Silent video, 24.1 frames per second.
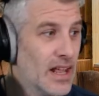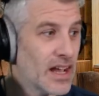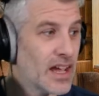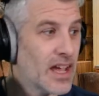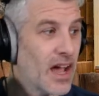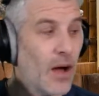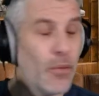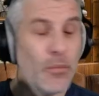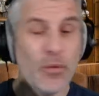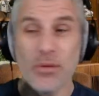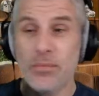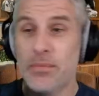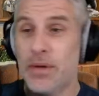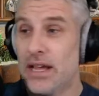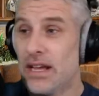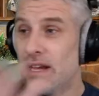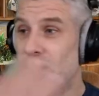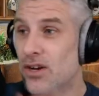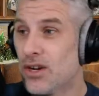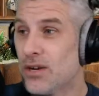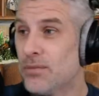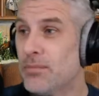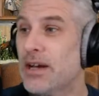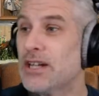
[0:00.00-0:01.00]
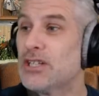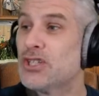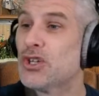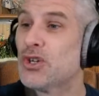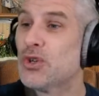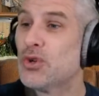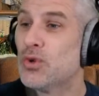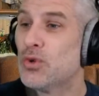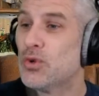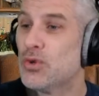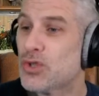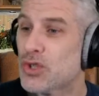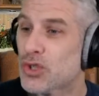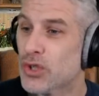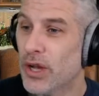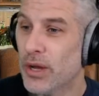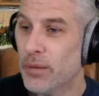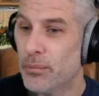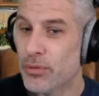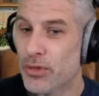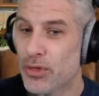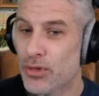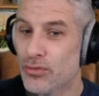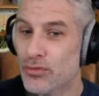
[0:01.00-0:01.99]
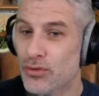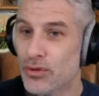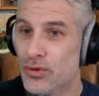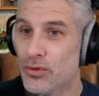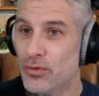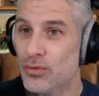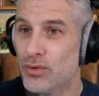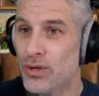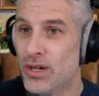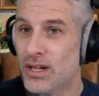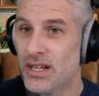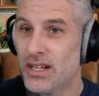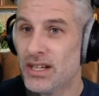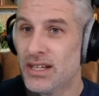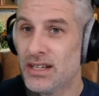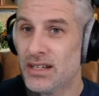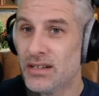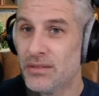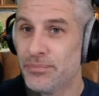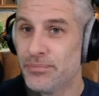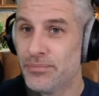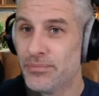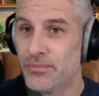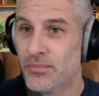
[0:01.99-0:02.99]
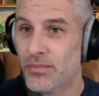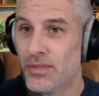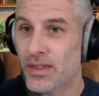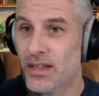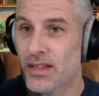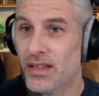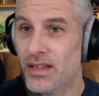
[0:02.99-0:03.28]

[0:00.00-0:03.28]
Come with me on a magical trip through um,